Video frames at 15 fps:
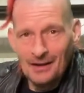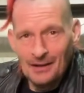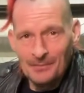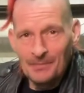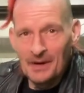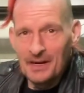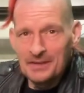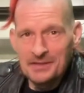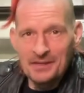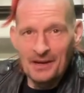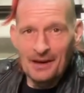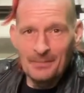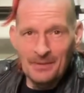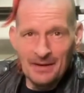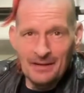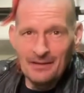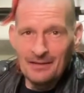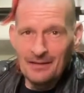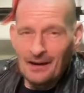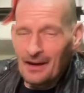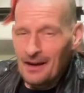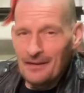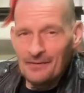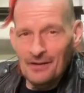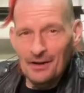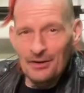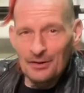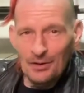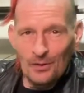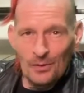My shop here, I've got
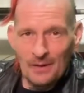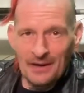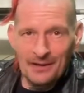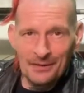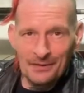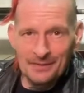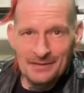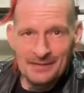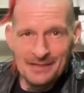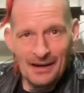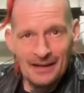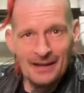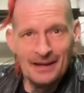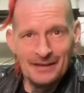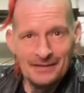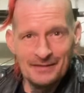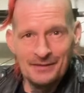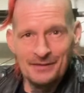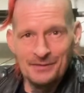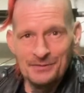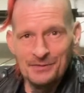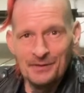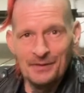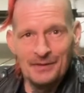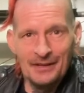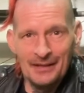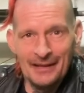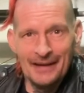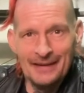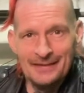no windows. I'd like to control the
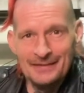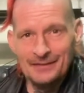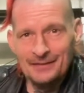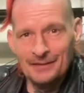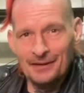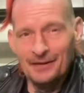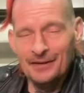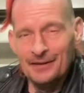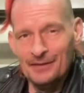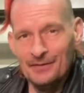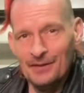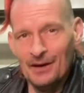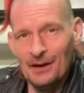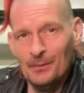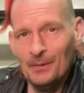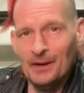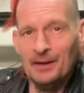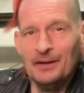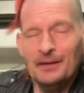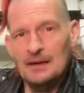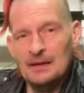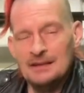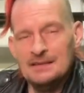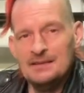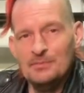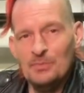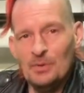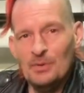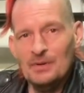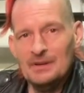light and all the environment. It's
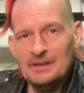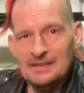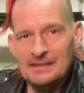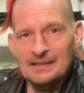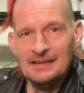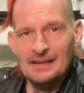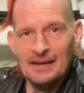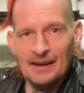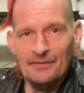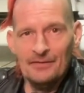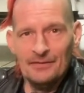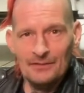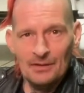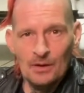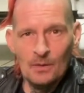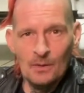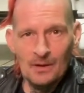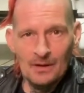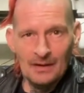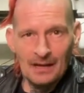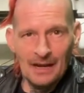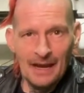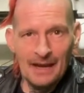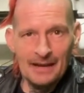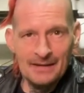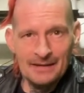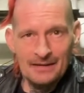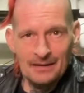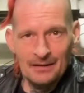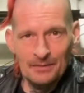important to have lower light in a